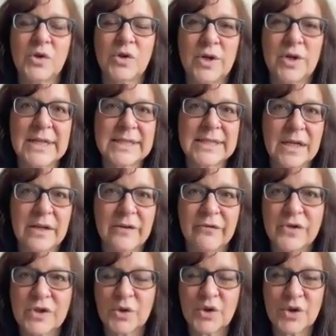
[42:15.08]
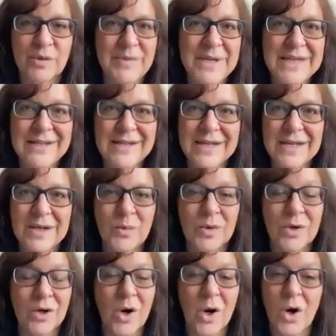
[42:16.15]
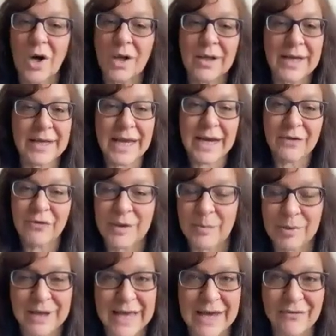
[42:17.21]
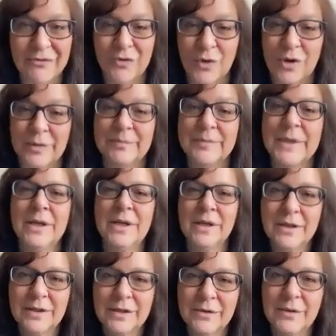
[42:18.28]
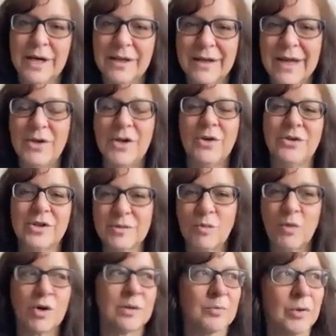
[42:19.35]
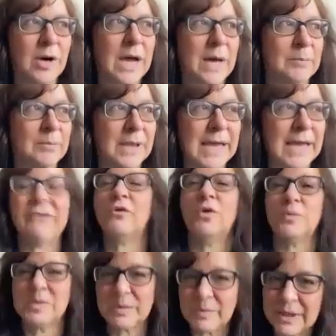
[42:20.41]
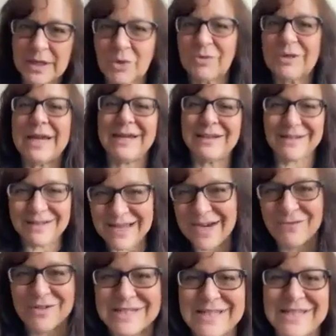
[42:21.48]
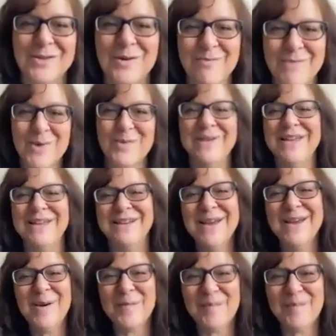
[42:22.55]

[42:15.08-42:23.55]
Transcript: join us on social media. We're all on every platform. Well, I know there's more platforms being created every single moment,